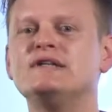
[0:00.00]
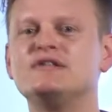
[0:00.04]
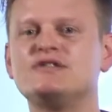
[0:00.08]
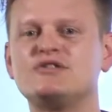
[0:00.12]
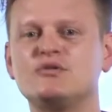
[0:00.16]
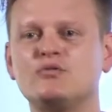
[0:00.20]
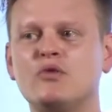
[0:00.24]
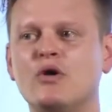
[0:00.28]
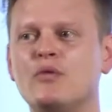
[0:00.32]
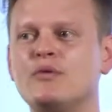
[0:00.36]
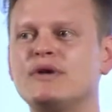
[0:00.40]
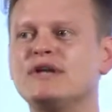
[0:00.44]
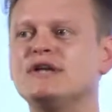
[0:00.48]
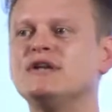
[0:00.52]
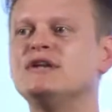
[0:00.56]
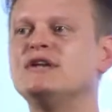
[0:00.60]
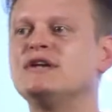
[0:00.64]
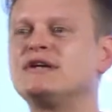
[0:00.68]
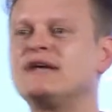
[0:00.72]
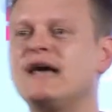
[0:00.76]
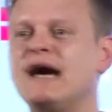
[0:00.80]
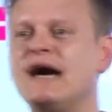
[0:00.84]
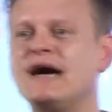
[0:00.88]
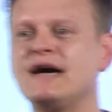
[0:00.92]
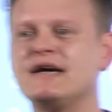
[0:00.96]
So what we're going to
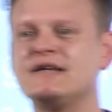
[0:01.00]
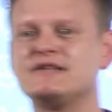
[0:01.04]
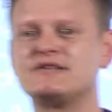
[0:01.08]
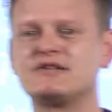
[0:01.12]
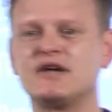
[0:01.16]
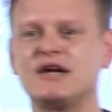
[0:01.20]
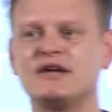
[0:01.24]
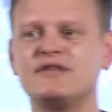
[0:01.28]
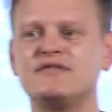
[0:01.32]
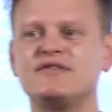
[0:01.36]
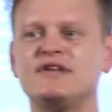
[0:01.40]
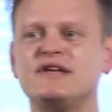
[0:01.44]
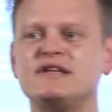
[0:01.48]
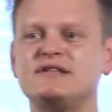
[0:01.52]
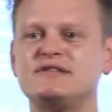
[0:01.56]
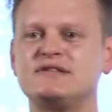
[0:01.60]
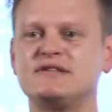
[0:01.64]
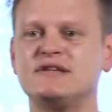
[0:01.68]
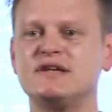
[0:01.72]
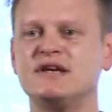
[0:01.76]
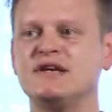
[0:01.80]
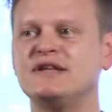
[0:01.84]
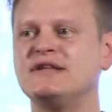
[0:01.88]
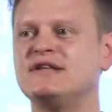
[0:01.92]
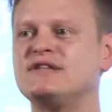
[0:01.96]
look at is kind of these